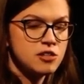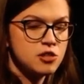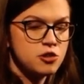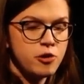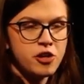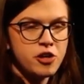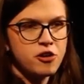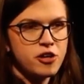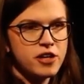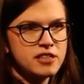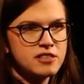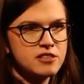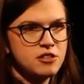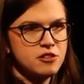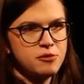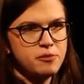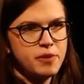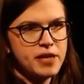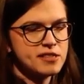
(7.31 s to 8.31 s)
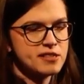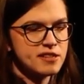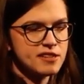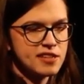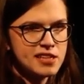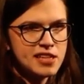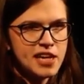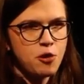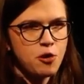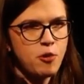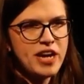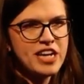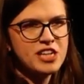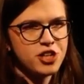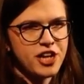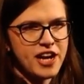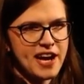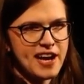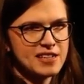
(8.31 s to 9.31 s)
Twitter into basically like
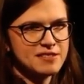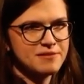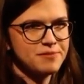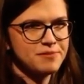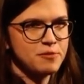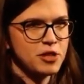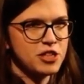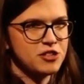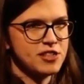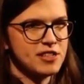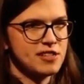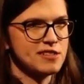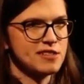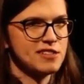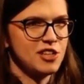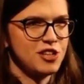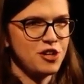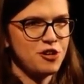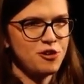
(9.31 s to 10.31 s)
WeChat, which is,